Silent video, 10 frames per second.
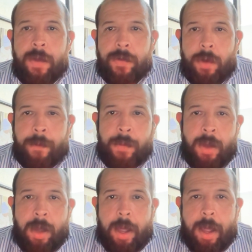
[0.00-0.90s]
So
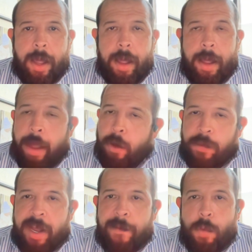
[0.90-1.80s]
I hope
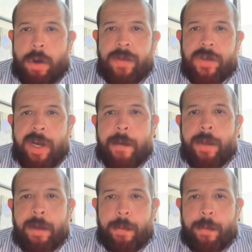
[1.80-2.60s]
to have more on this topic,